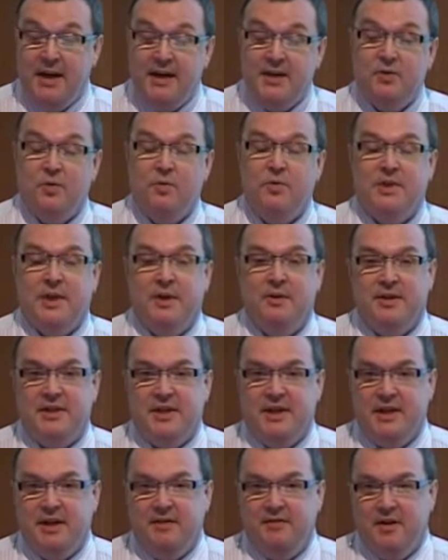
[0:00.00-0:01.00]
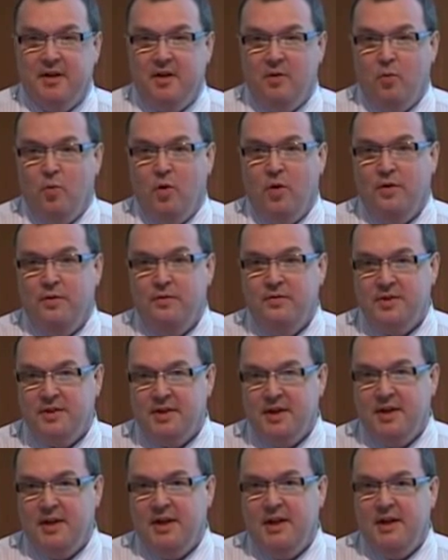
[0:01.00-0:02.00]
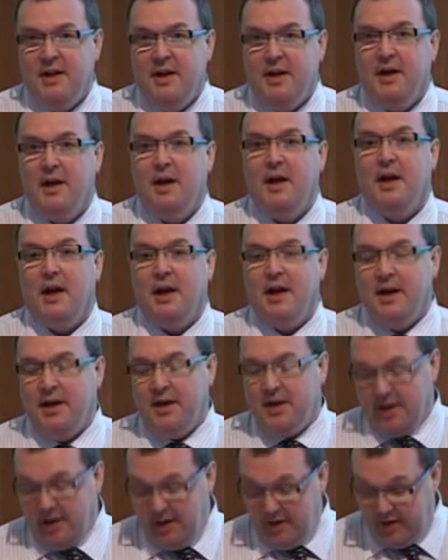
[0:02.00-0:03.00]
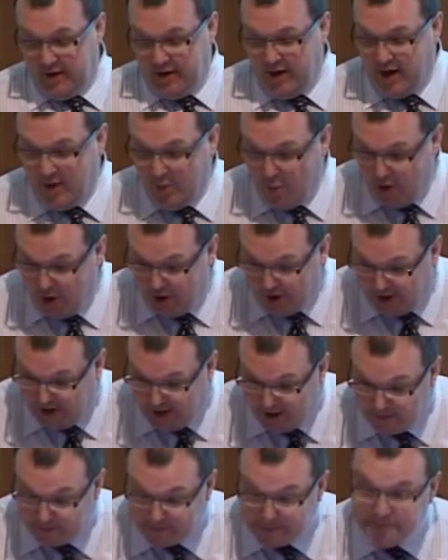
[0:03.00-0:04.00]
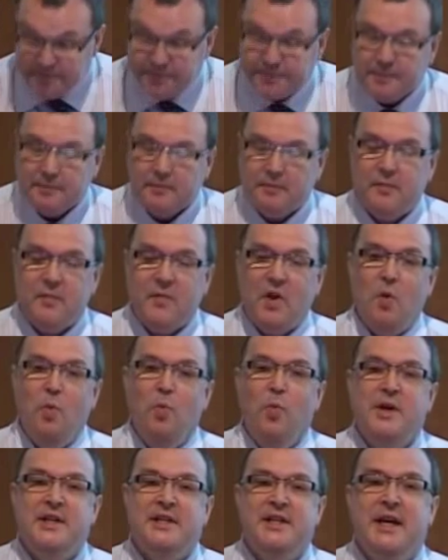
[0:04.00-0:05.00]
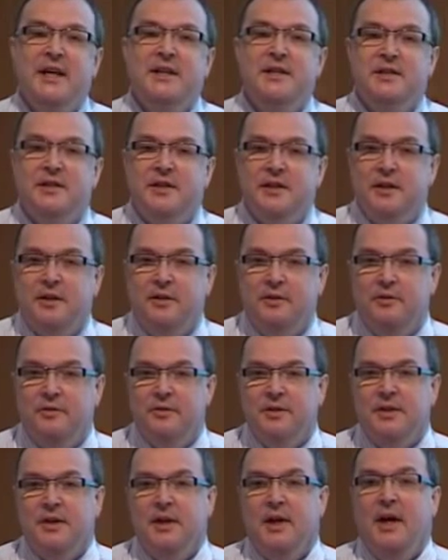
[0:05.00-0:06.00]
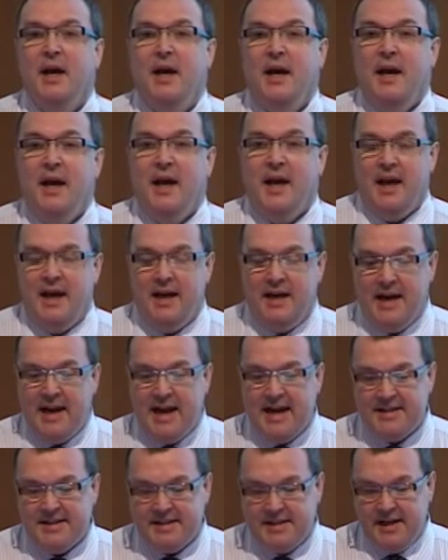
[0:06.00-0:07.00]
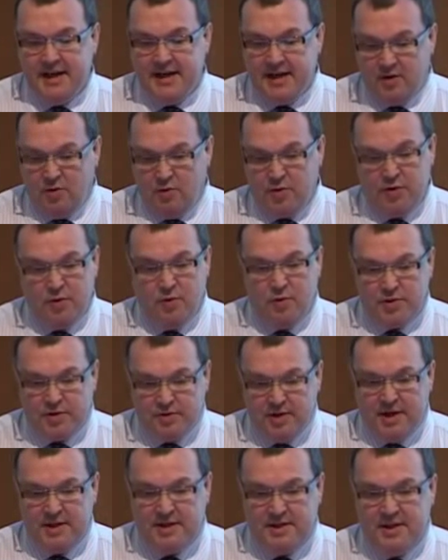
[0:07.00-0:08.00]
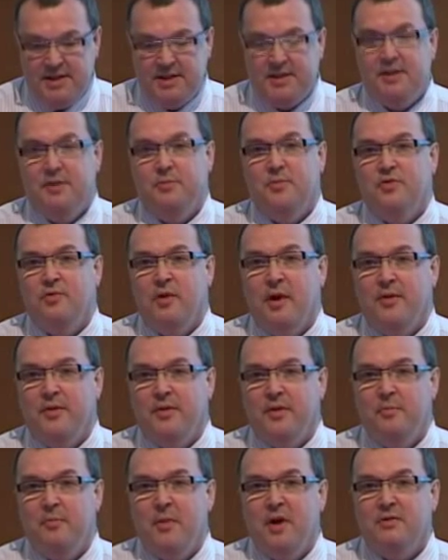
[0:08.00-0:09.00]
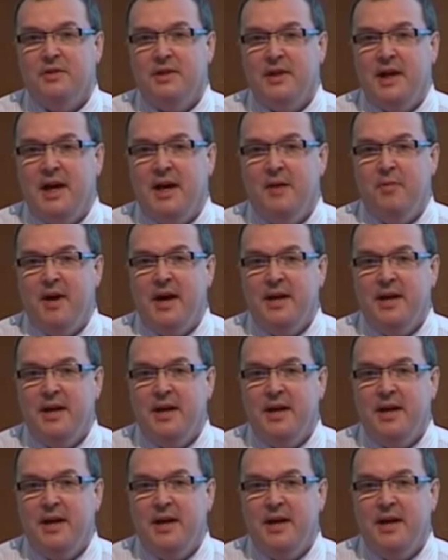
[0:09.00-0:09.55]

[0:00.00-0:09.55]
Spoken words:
is also a significant one. Certainly in the clinic that I work in, we tend to use inelastic or short stretch systems rather than multi-layer